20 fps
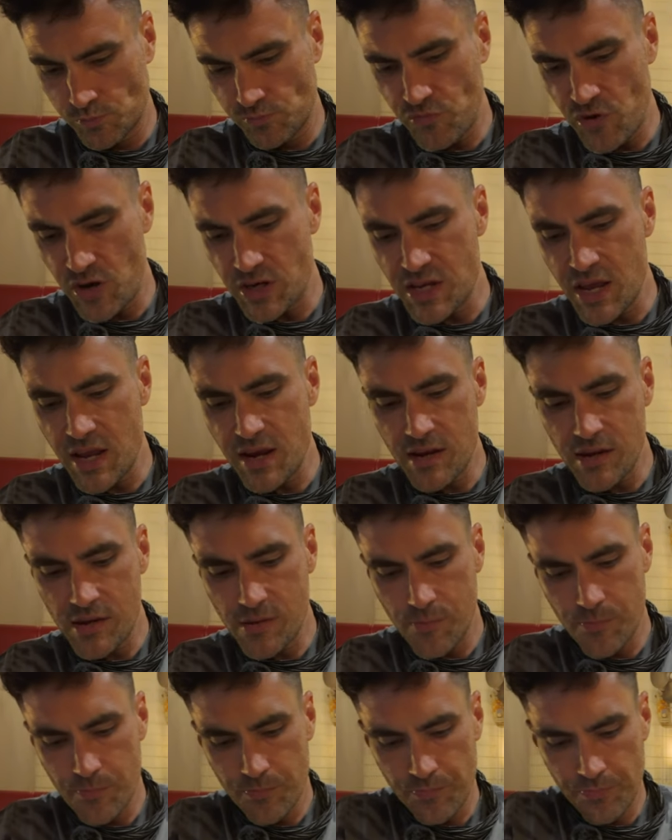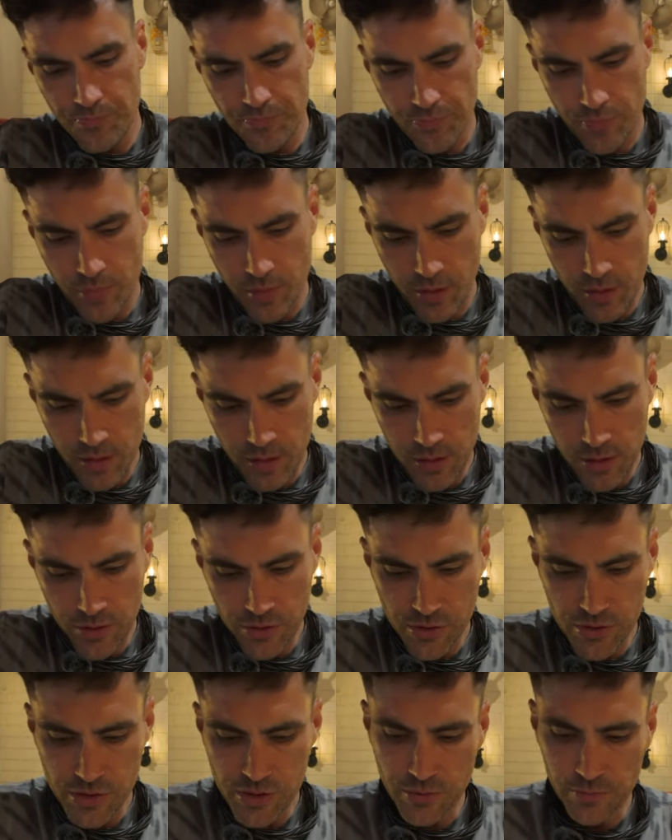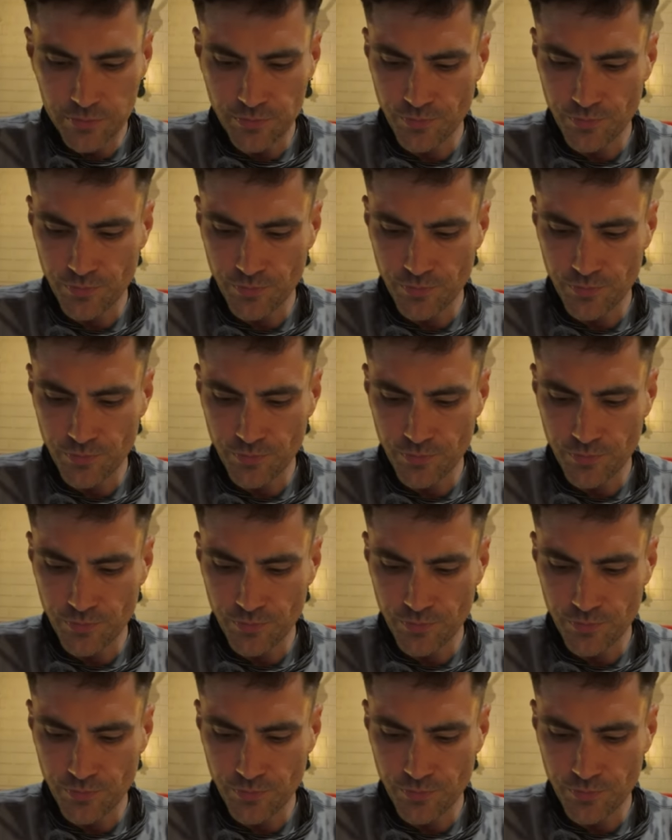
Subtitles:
Very tender, it looks.